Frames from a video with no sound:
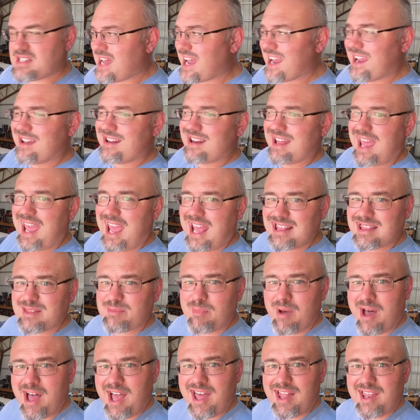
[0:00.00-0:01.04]
I could 8th
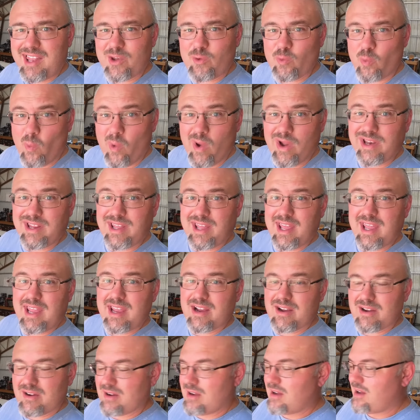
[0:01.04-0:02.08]
mile in one
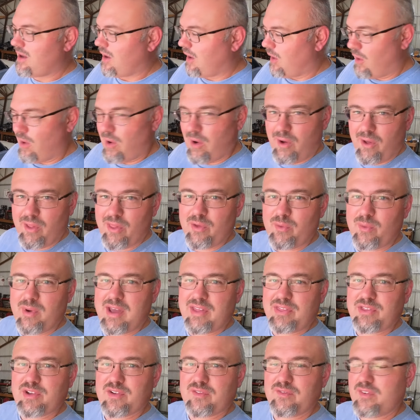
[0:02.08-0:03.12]
gear all the way
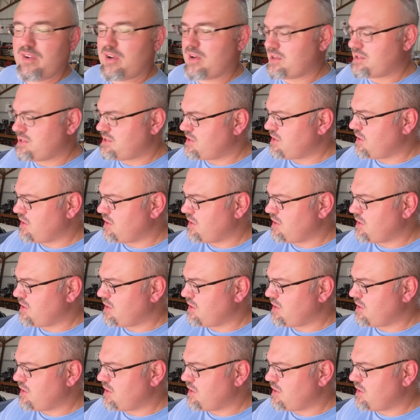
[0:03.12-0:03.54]
through first.